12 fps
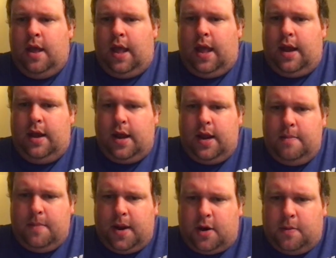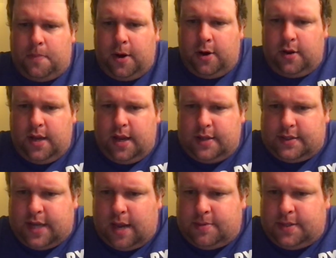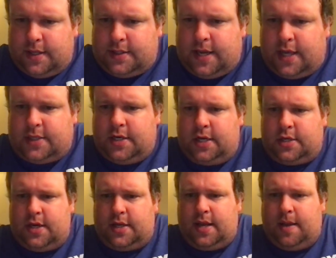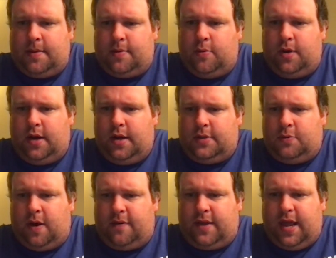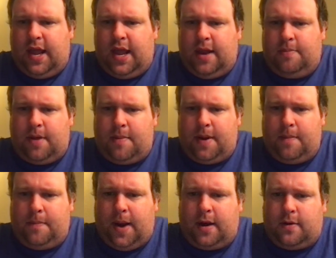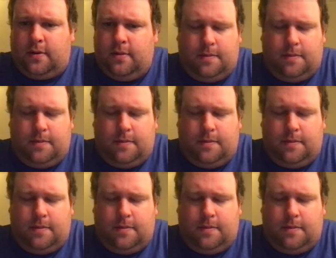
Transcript: At night, Michael barely escapes an assassination attempt when his wife Kay, played by Michael,